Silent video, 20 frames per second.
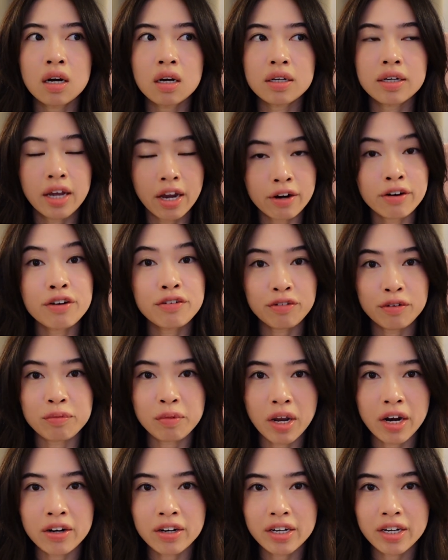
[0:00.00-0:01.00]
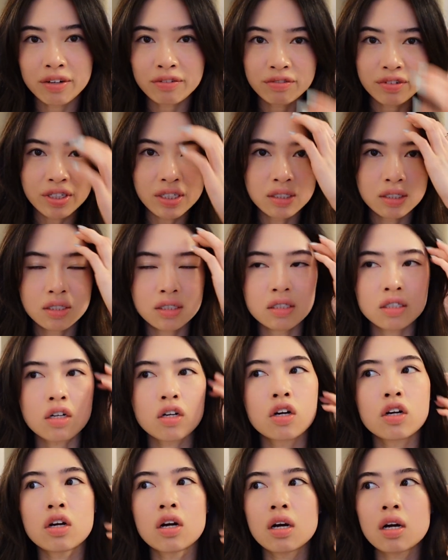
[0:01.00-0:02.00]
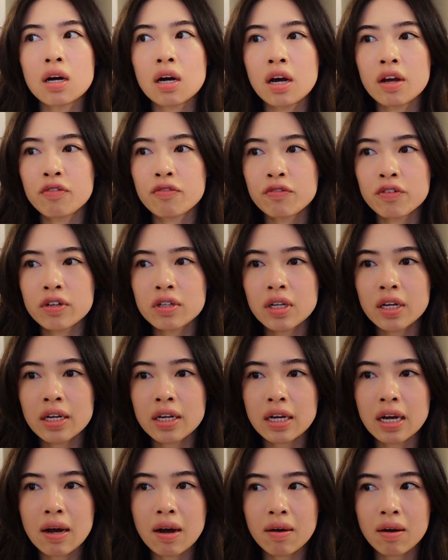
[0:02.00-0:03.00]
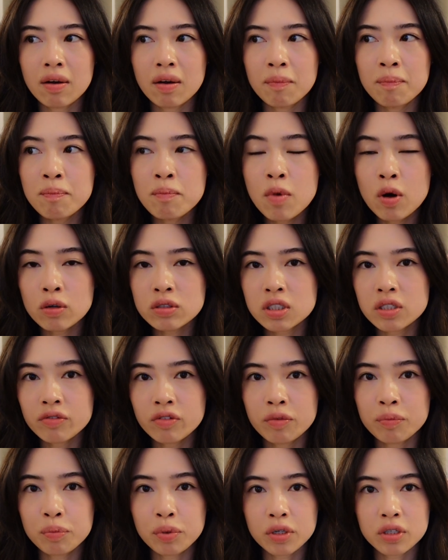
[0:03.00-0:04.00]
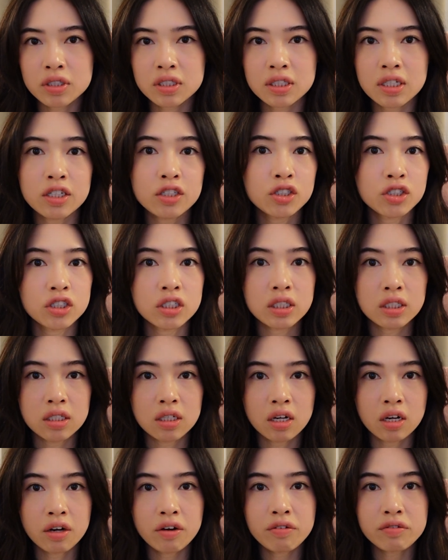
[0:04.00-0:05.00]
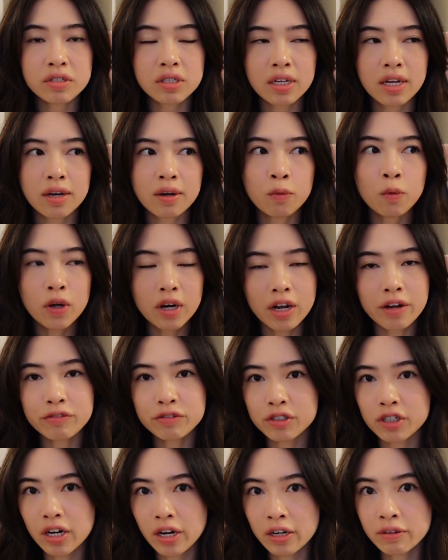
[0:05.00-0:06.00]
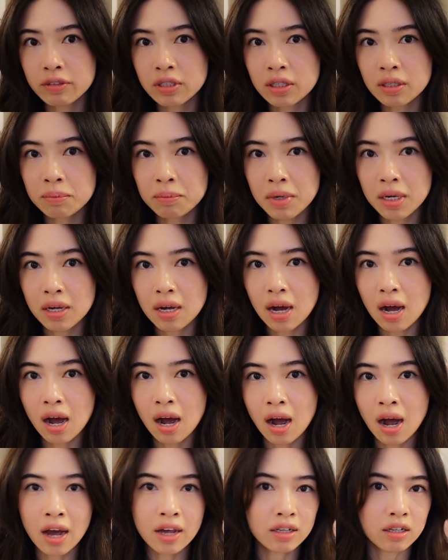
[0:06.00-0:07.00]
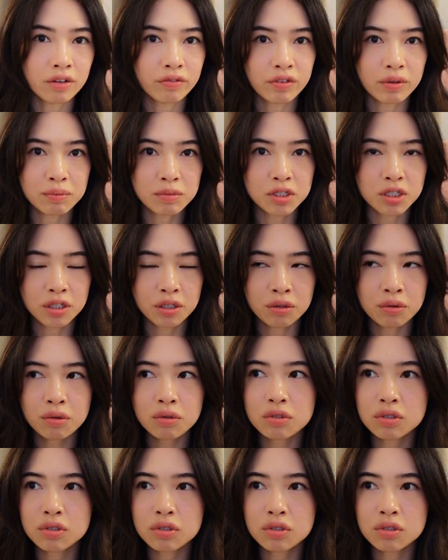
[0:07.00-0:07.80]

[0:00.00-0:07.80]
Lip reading: Carrie from Carrie Can Reads, I feel like most of the books that she loves, when I've tried them, I love them too.